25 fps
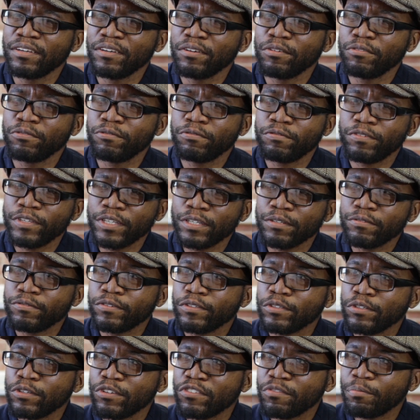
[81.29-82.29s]

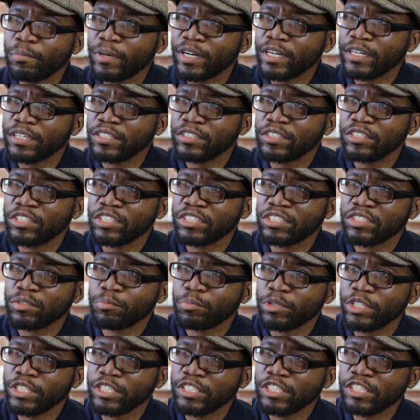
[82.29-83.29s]
fearful of my
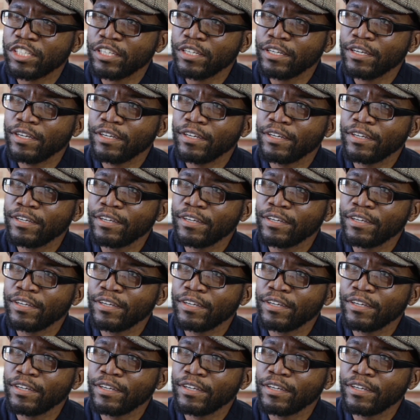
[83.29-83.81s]
disability.